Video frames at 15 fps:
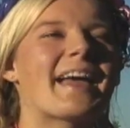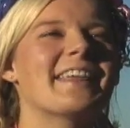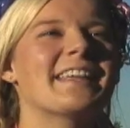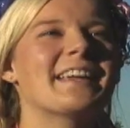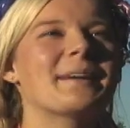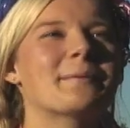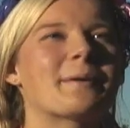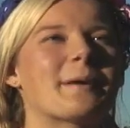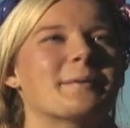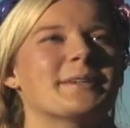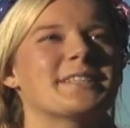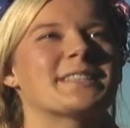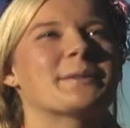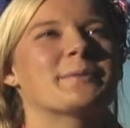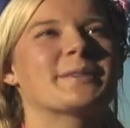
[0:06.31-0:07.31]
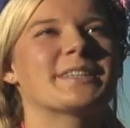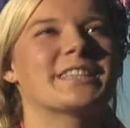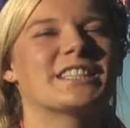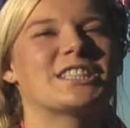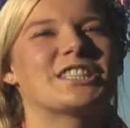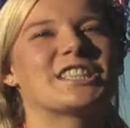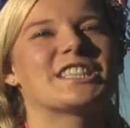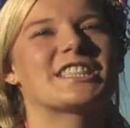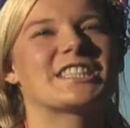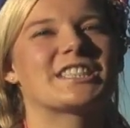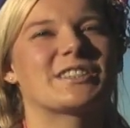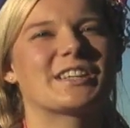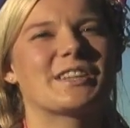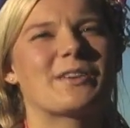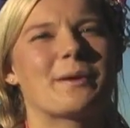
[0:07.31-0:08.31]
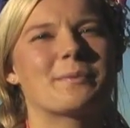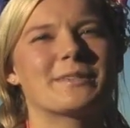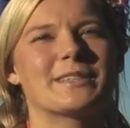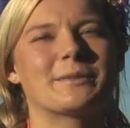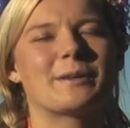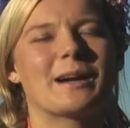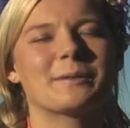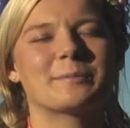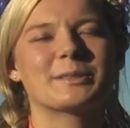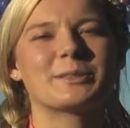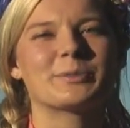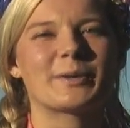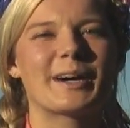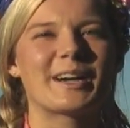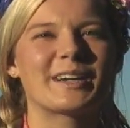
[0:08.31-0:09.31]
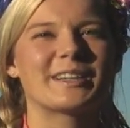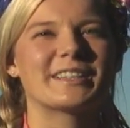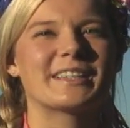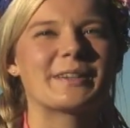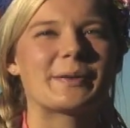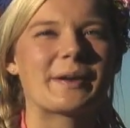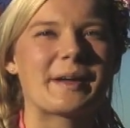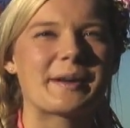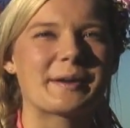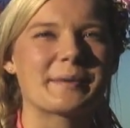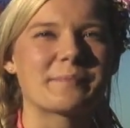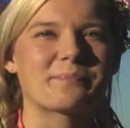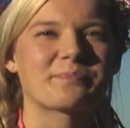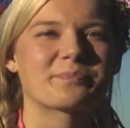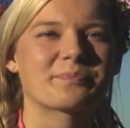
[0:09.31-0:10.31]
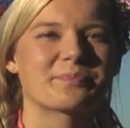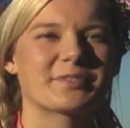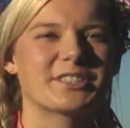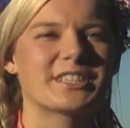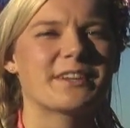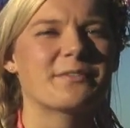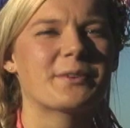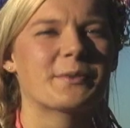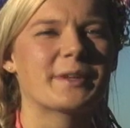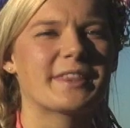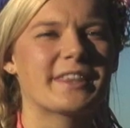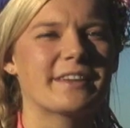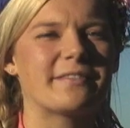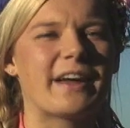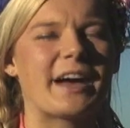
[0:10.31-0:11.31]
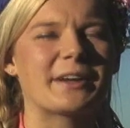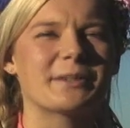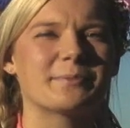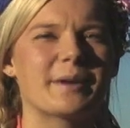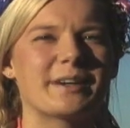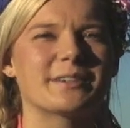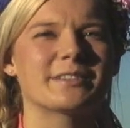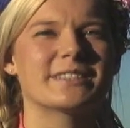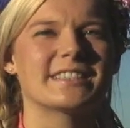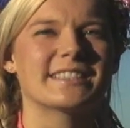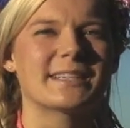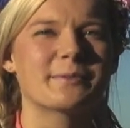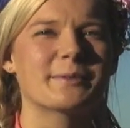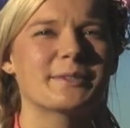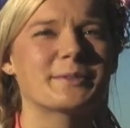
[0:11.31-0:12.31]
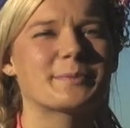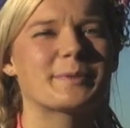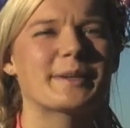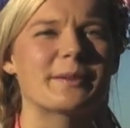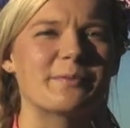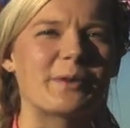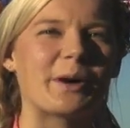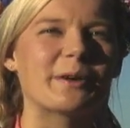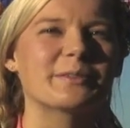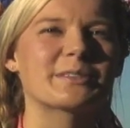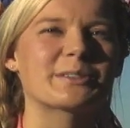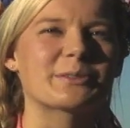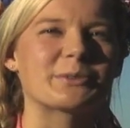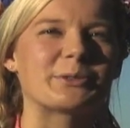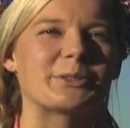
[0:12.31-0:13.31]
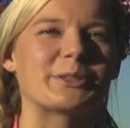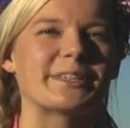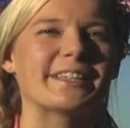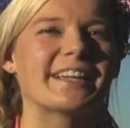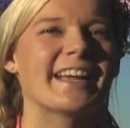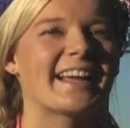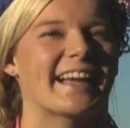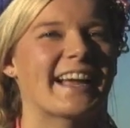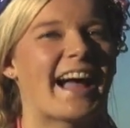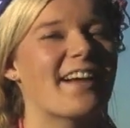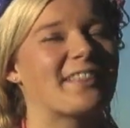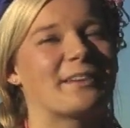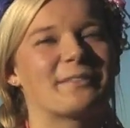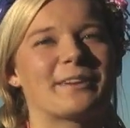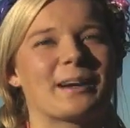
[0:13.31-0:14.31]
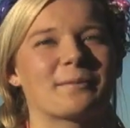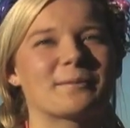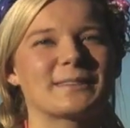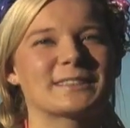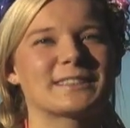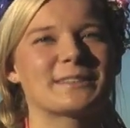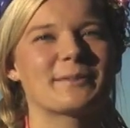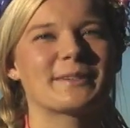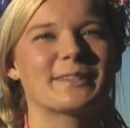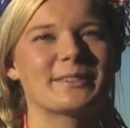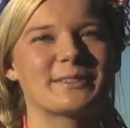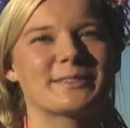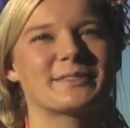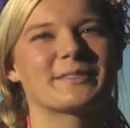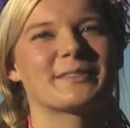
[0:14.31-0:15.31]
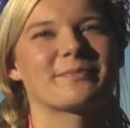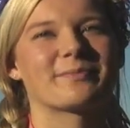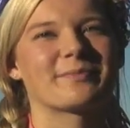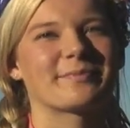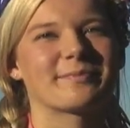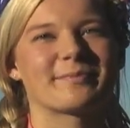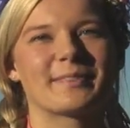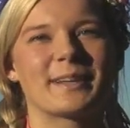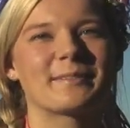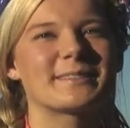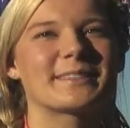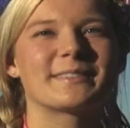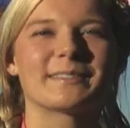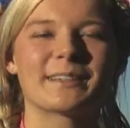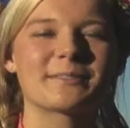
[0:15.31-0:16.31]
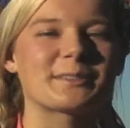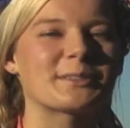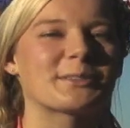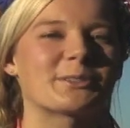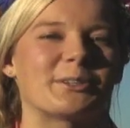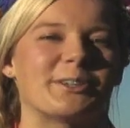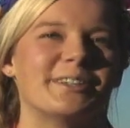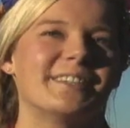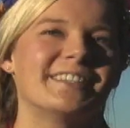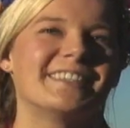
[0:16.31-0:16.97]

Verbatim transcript: think probably someone that just can represent Rockbridge well and um, stand for what they value most, and someone who's pretty involved in school. And I love Rockbridge. Someone who's loves loves their school.